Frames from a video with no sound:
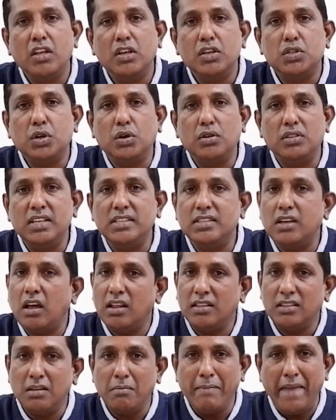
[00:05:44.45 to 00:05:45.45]
So these all
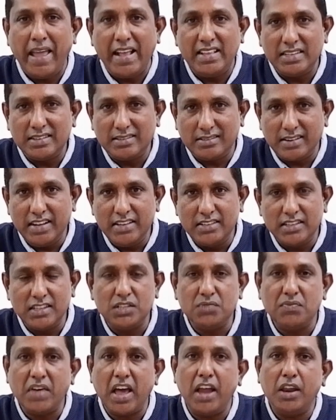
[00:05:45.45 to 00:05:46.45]
are the major
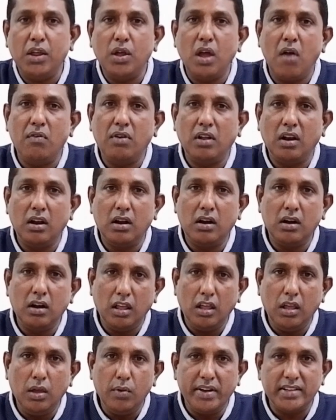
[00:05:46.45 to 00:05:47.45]
reasons where you have to learn
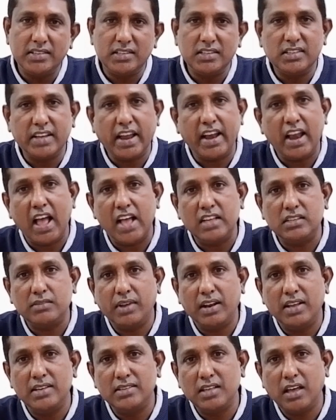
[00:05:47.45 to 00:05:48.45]
UX design as
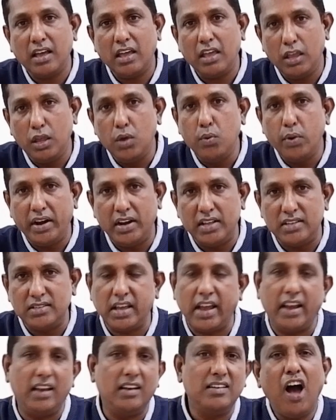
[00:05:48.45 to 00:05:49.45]
well as the UI
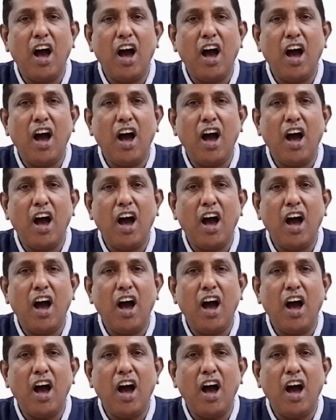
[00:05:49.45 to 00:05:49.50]
design.